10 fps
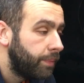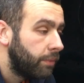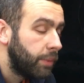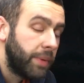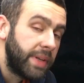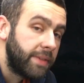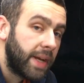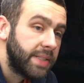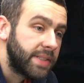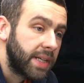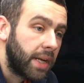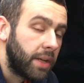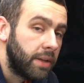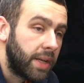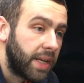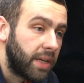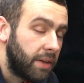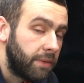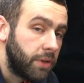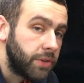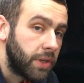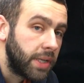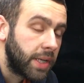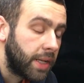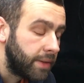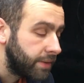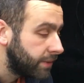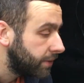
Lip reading: but my minivan's that colour, and I love those earlier colours.